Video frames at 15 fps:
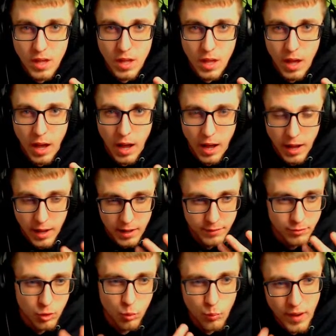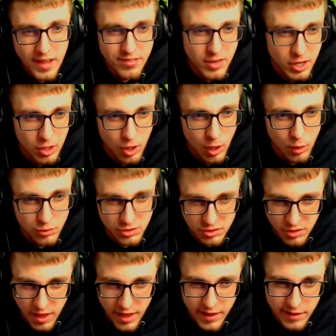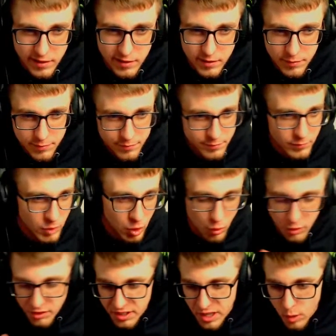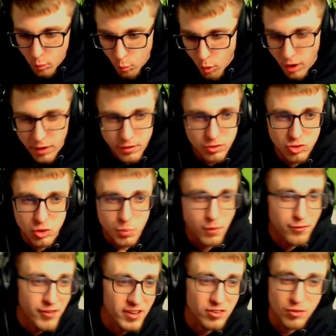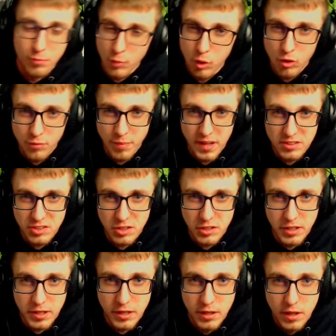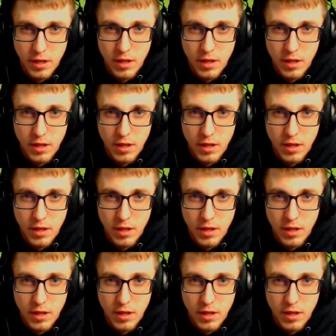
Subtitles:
the way that it goes is like you only get 1 super effective move, basically.